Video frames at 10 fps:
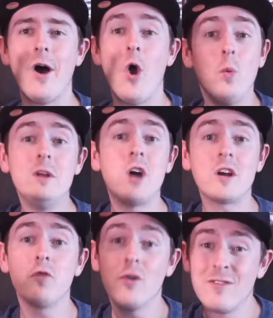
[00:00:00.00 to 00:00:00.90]
We
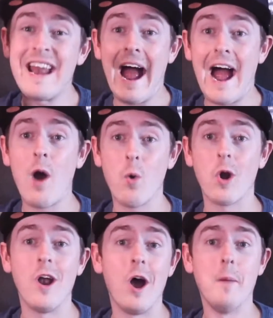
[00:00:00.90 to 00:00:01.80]
talked for over an
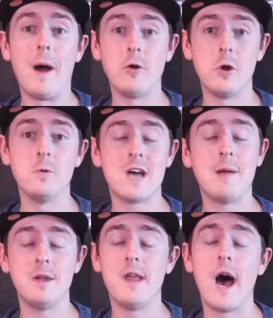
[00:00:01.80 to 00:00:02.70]
hour about No
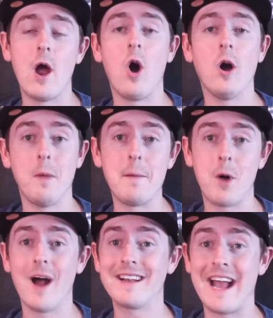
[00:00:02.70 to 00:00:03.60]
Time to Die on my
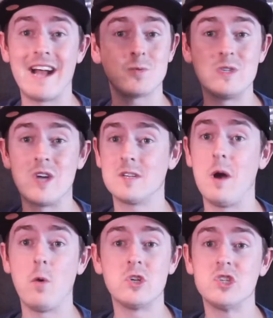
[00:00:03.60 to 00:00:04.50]
podcast. We talked
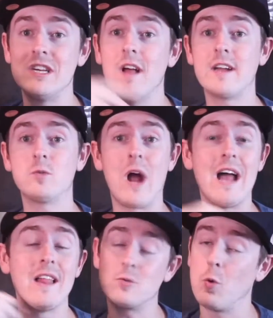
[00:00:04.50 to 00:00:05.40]
about what she liked, what
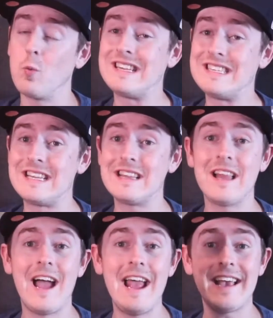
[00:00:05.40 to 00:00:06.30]
I liked, what we didn't
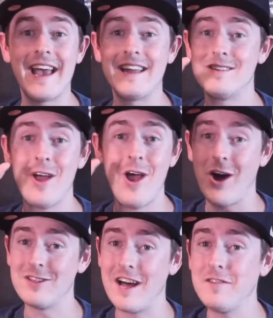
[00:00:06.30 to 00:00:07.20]
like, and
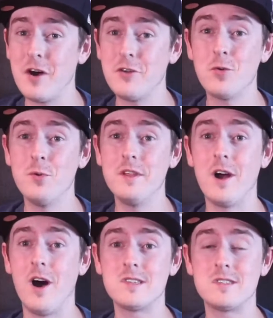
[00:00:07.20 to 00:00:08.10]
a lot of other really
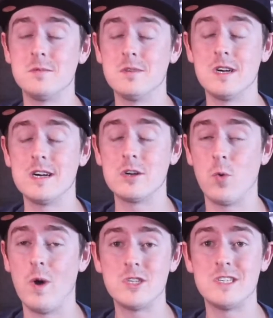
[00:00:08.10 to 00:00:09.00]
awesome
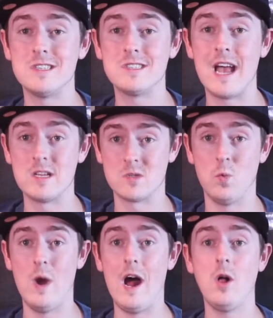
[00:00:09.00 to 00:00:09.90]
questions as
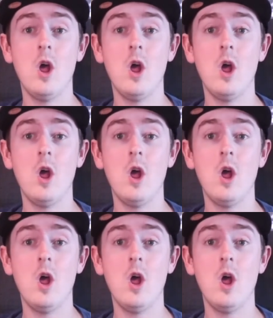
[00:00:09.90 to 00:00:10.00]
well.